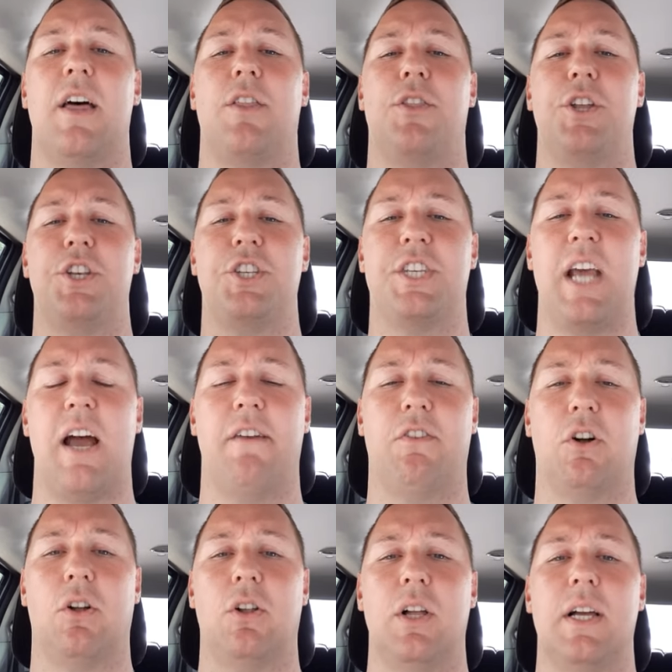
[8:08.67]
the
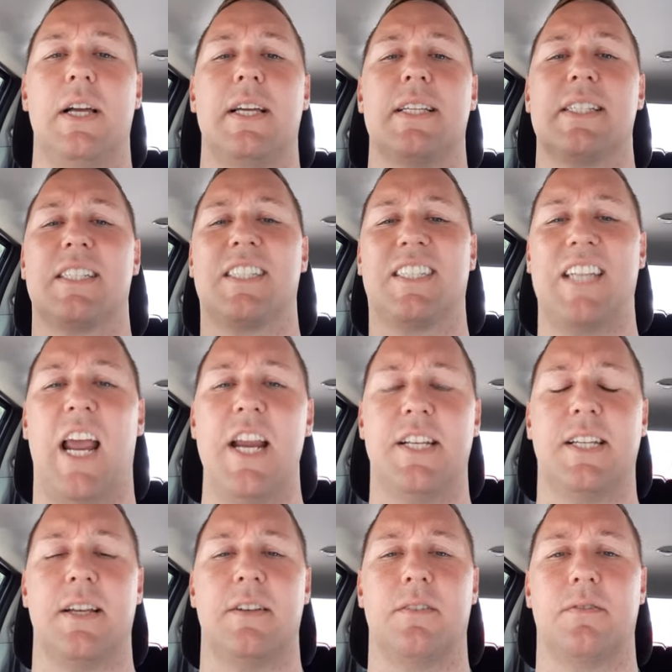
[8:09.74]
devil,
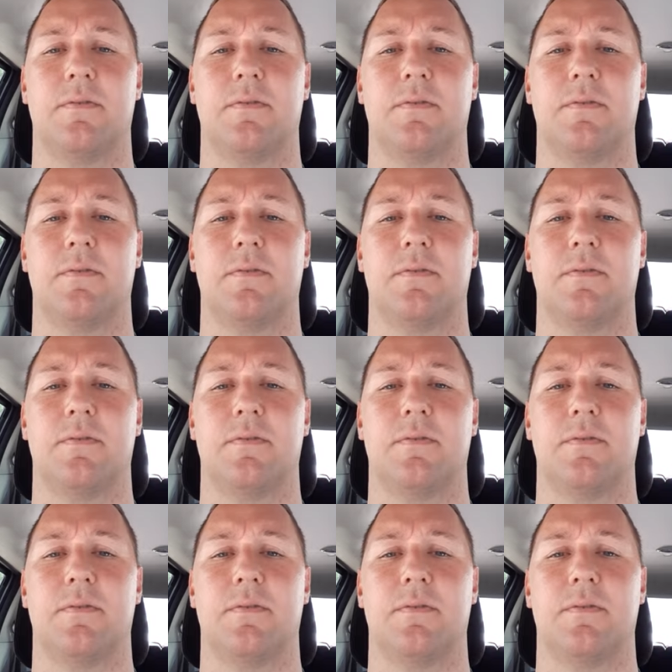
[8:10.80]
Satan.